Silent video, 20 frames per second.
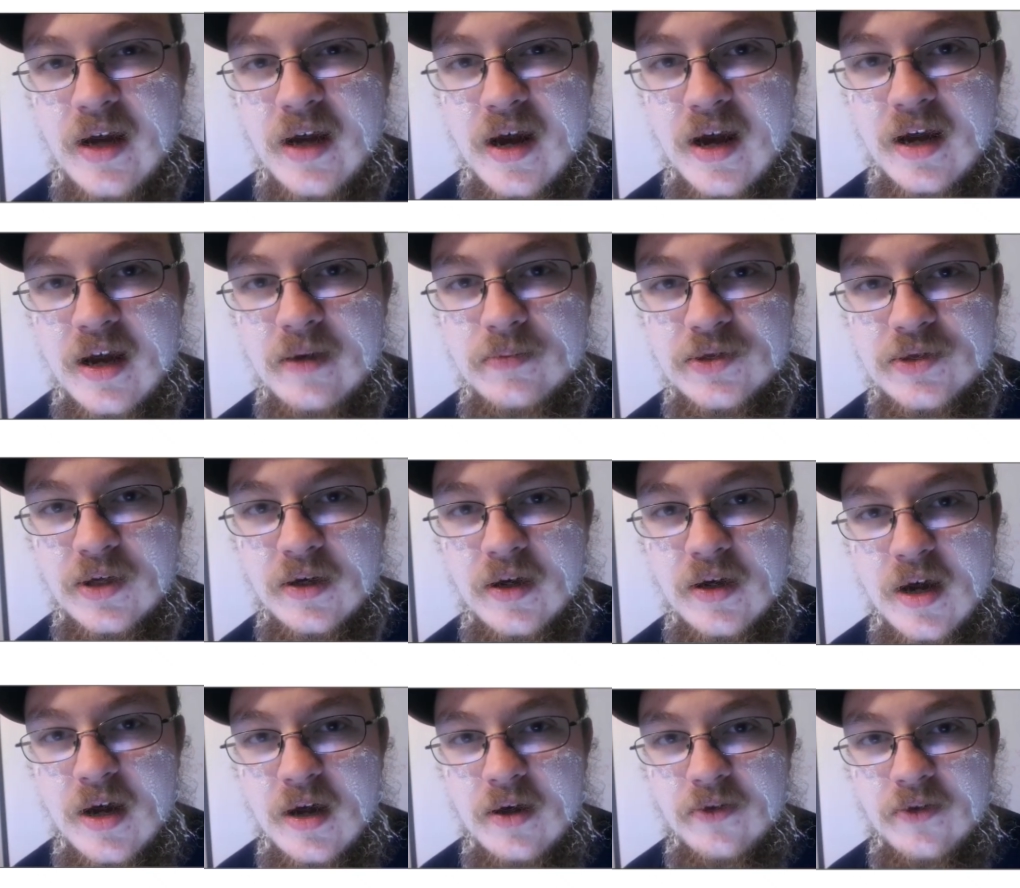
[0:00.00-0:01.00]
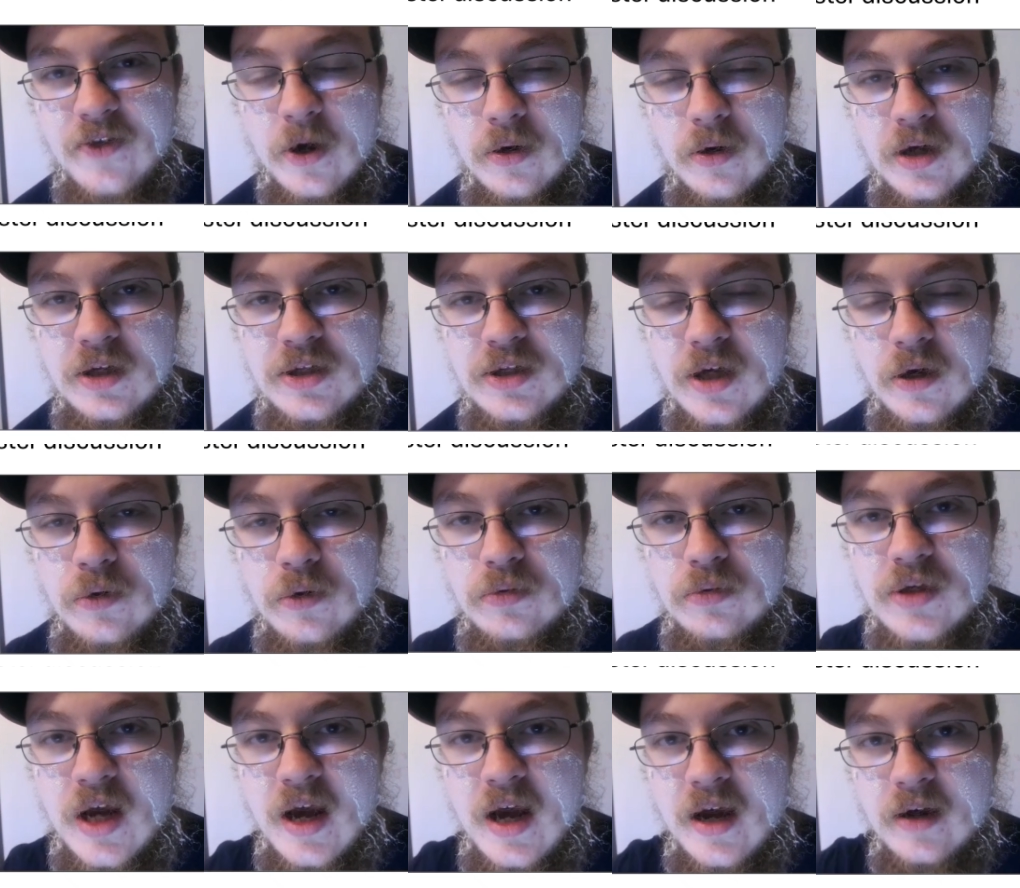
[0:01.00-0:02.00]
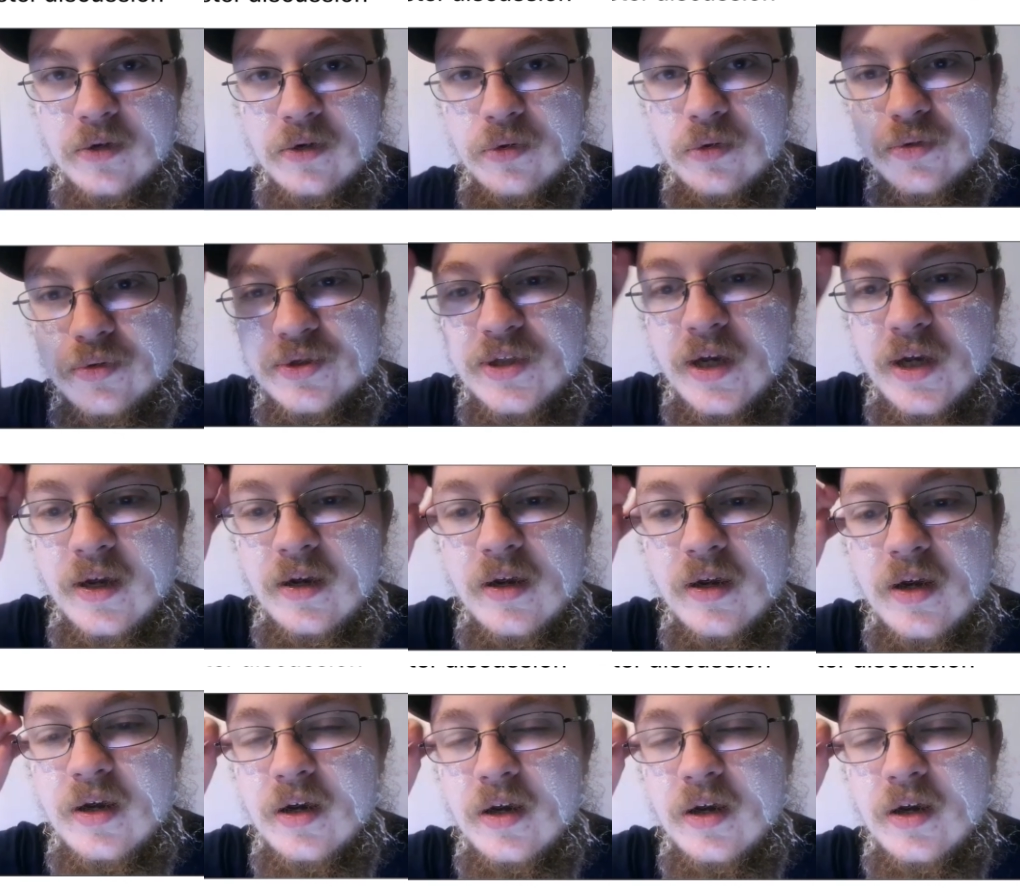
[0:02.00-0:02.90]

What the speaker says: games 32 tackles and